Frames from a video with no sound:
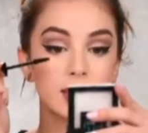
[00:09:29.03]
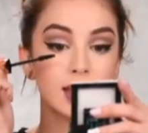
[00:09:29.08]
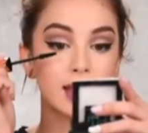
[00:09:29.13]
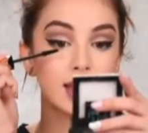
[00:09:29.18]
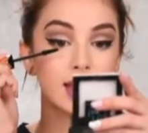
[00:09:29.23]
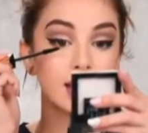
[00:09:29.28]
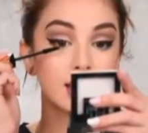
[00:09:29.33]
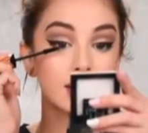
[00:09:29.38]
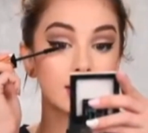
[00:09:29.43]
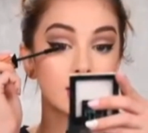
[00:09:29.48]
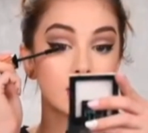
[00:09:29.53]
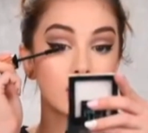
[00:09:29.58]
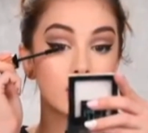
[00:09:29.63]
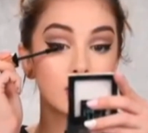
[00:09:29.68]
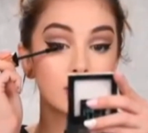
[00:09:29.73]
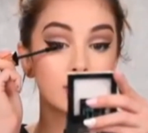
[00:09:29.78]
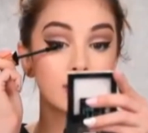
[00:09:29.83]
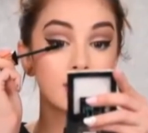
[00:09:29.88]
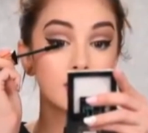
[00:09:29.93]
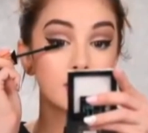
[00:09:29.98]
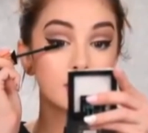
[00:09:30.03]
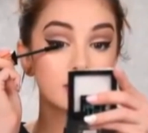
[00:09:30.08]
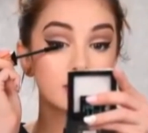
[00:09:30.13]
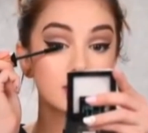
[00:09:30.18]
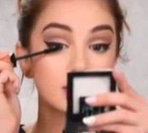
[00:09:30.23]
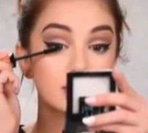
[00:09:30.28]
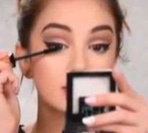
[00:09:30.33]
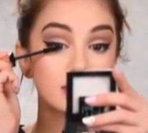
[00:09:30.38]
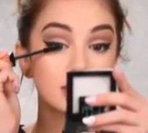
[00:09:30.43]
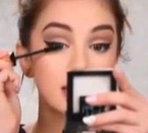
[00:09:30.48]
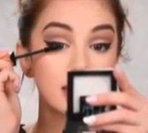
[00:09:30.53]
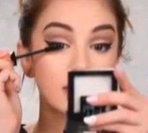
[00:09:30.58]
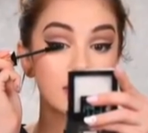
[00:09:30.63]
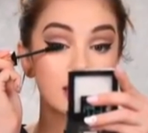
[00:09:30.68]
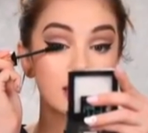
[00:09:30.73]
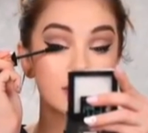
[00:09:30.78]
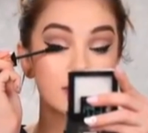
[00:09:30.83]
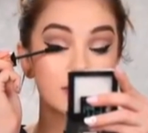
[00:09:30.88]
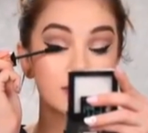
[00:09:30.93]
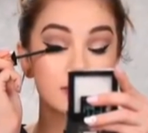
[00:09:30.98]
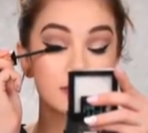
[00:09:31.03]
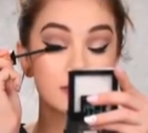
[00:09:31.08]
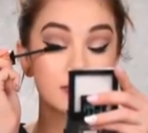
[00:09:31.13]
and coat them with some mascara.